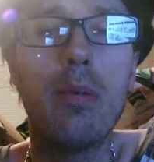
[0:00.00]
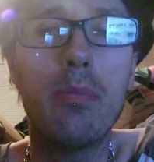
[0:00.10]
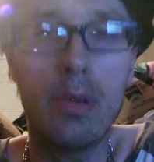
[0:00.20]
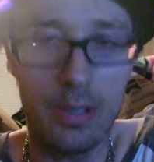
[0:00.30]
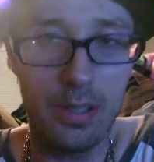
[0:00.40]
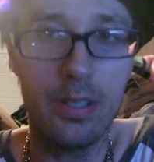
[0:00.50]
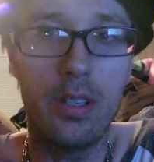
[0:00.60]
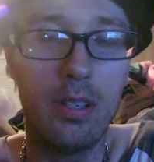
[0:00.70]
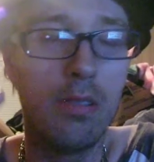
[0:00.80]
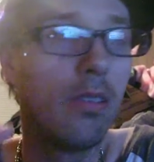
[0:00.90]
but you
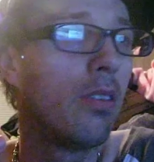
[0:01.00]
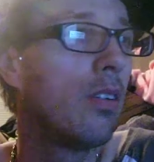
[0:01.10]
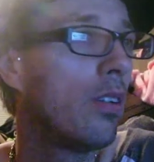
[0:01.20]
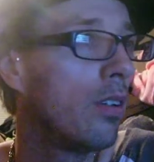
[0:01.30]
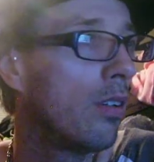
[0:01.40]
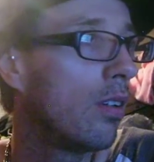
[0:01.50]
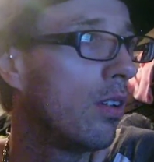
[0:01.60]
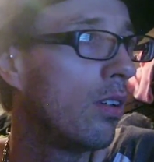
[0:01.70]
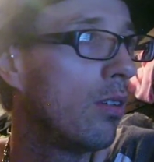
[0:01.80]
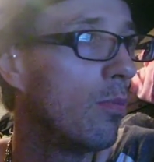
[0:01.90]
know,
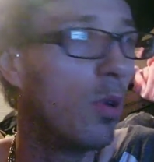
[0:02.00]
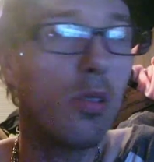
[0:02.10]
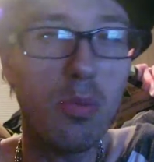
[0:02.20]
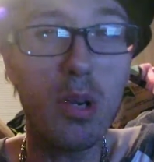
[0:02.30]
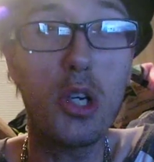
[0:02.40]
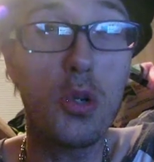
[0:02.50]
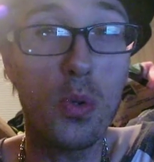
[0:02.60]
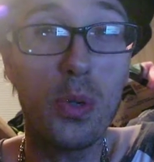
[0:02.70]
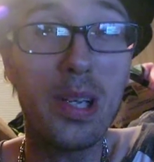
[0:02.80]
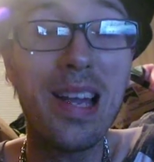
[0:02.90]
most majority